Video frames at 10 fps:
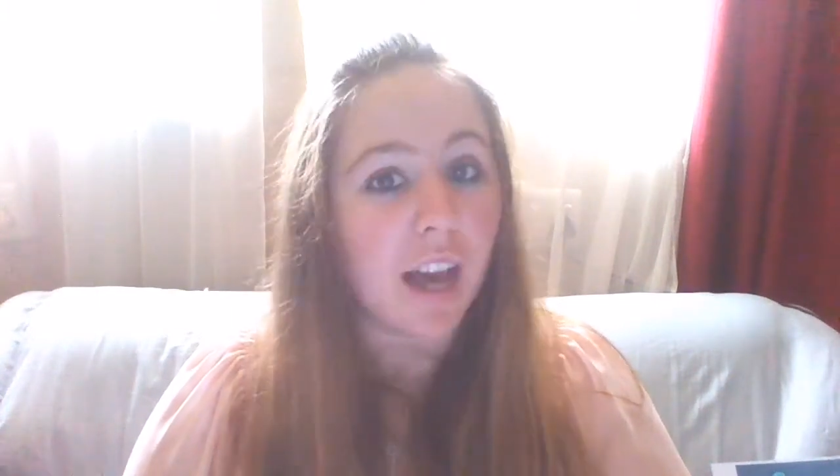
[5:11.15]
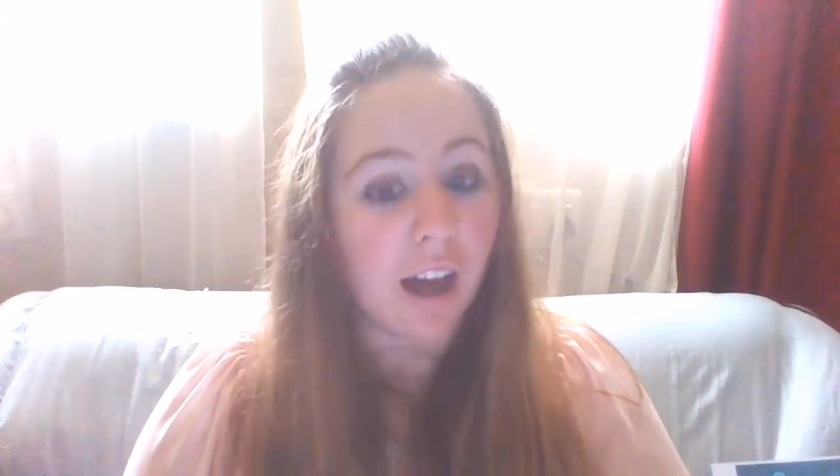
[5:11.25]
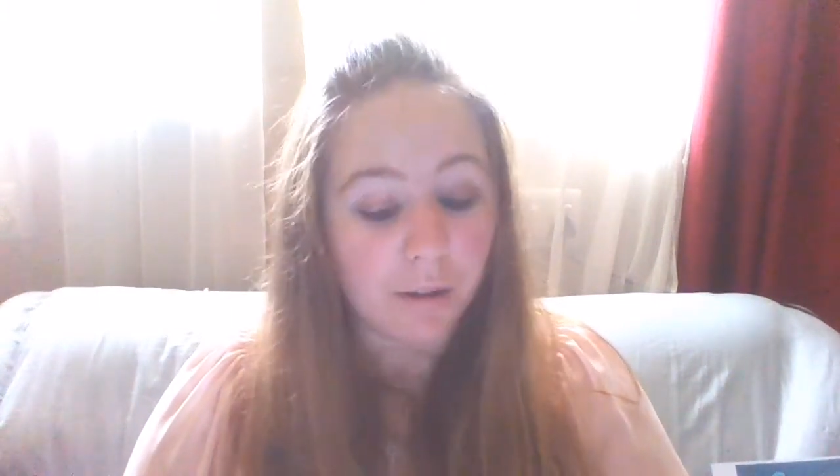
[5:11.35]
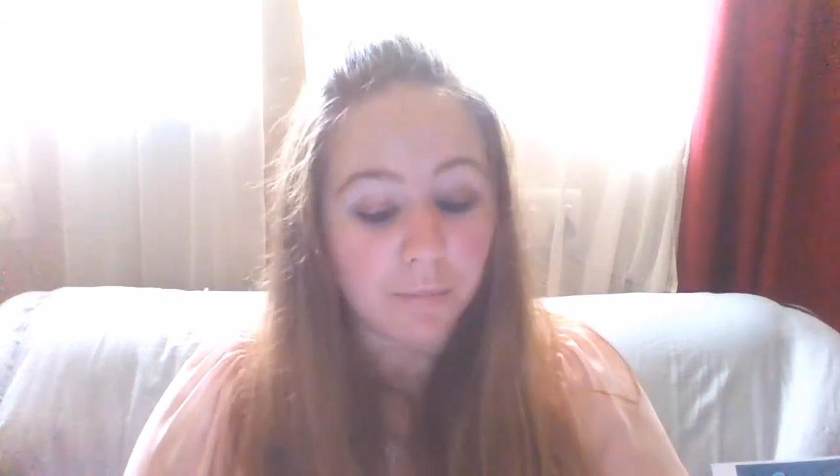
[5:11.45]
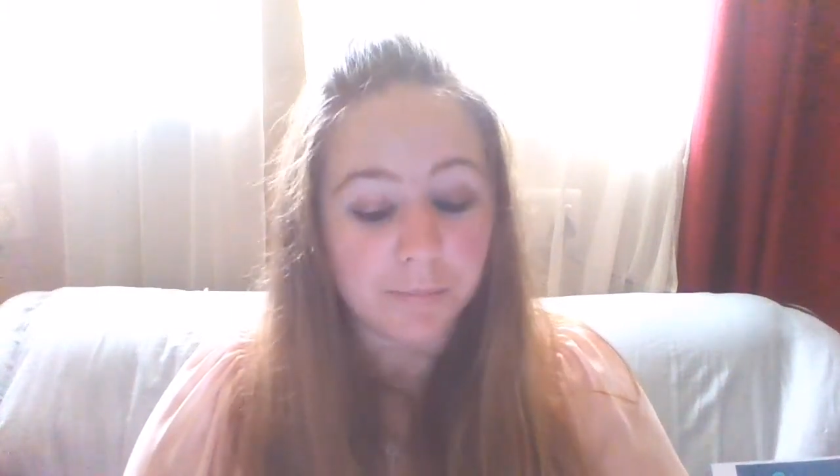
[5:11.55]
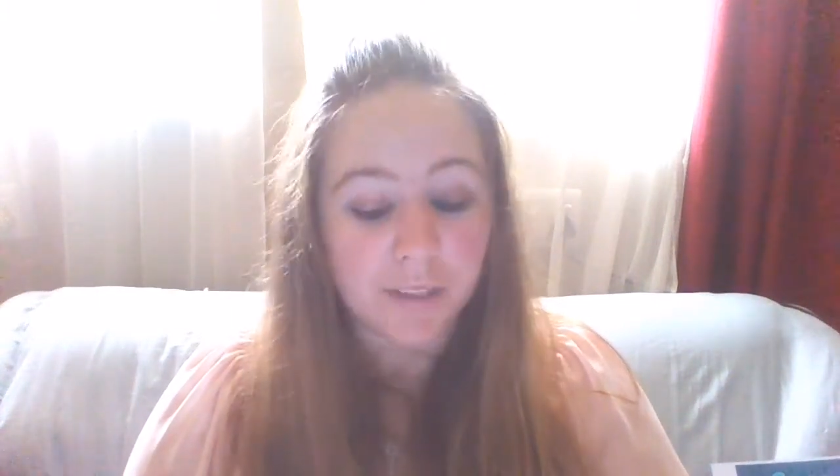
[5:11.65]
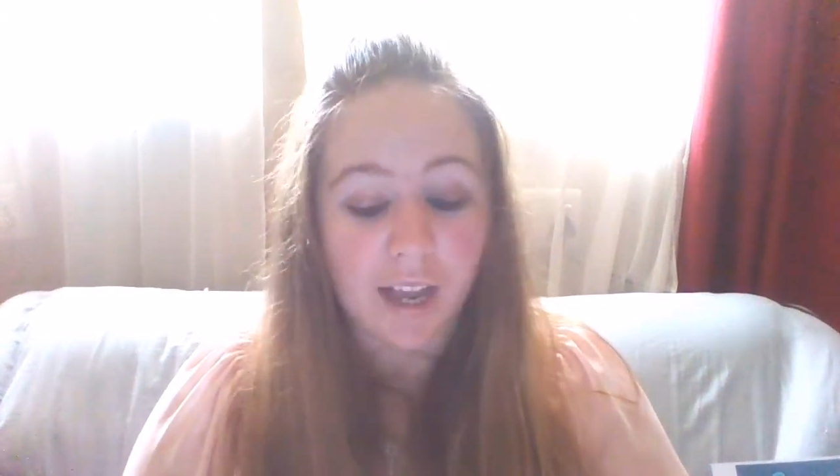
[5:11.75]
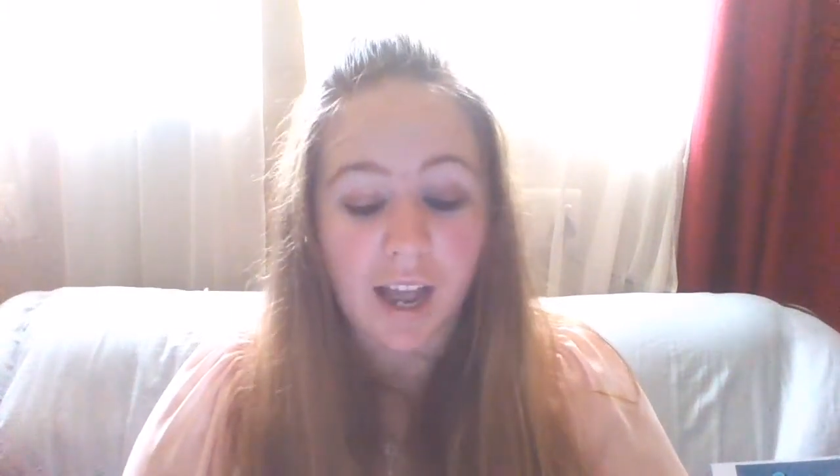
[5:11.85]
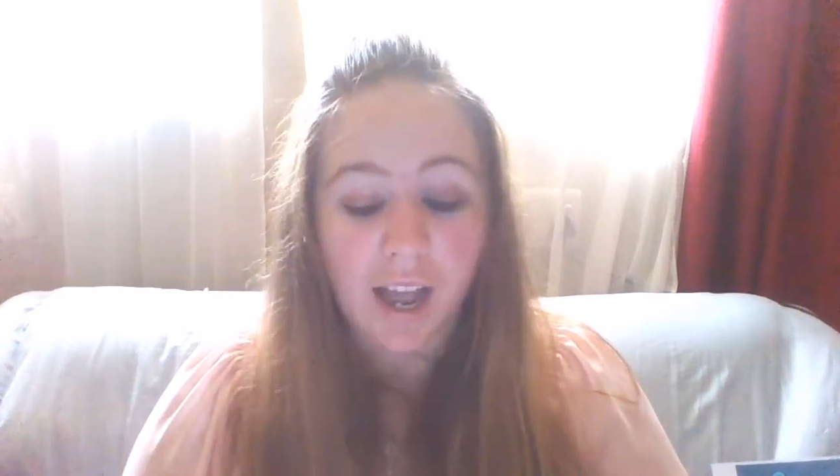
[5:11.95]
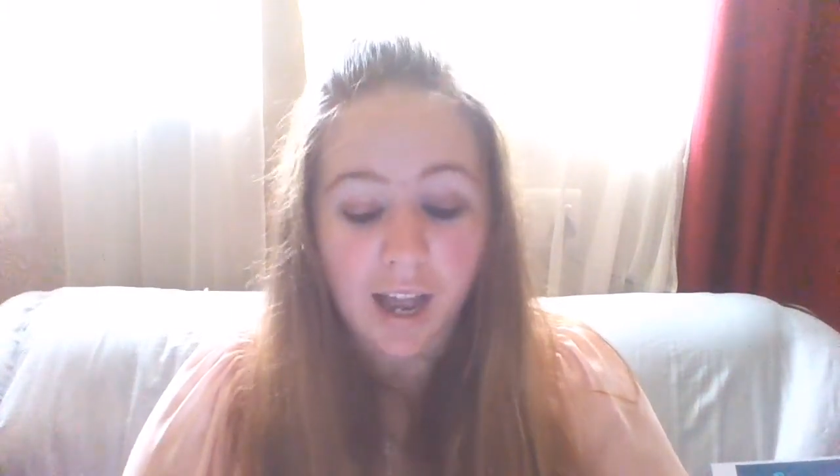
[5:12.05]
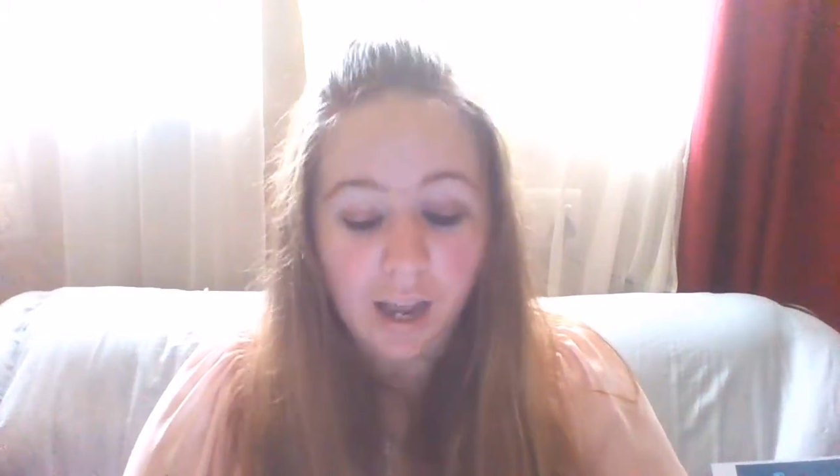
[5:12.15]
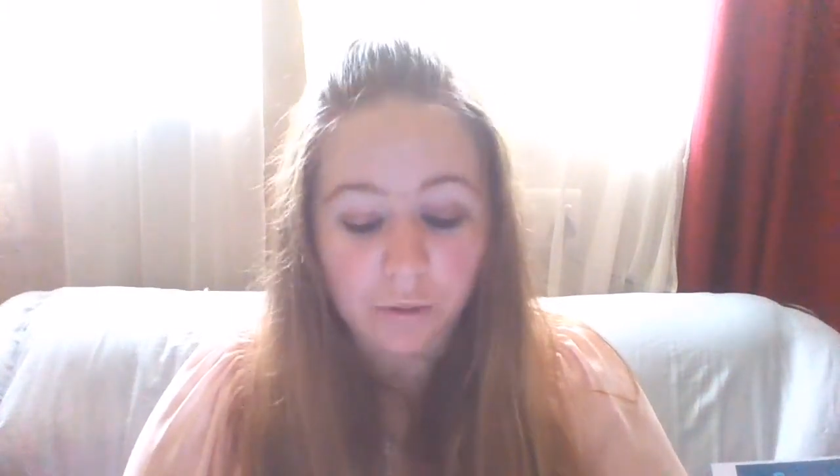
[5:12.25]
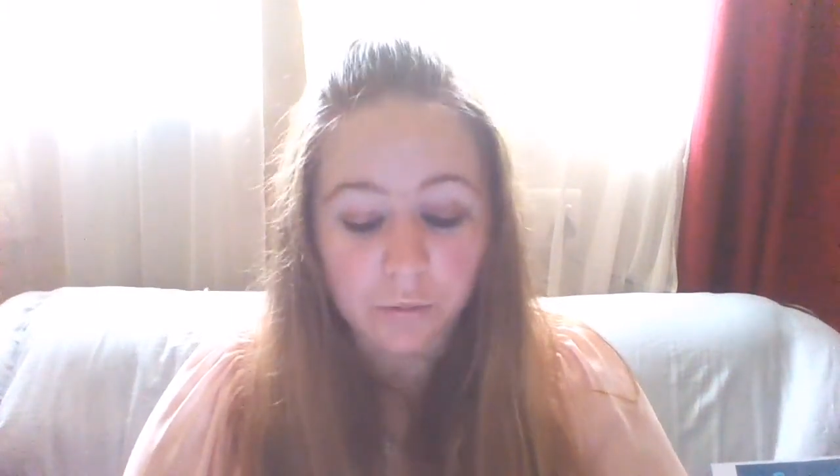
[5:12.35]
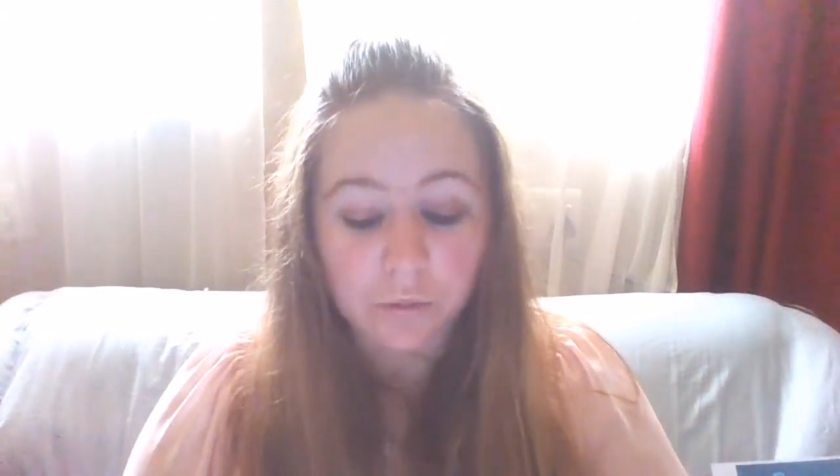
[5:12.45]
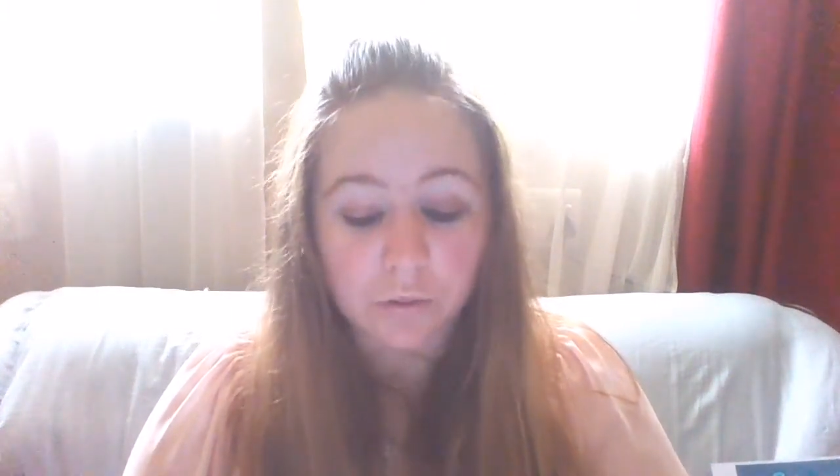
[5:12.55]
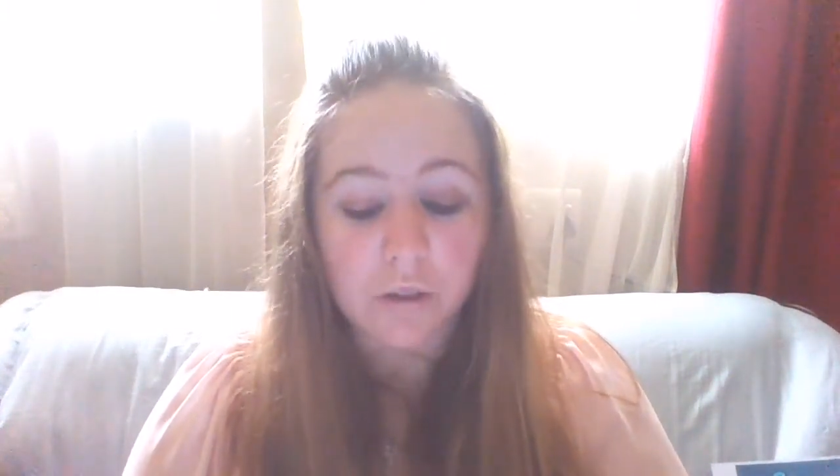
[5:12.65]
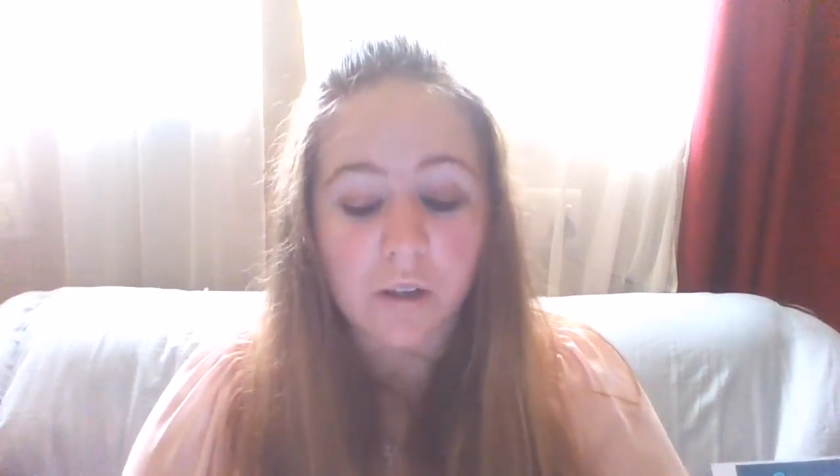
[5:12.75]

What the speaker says: helped out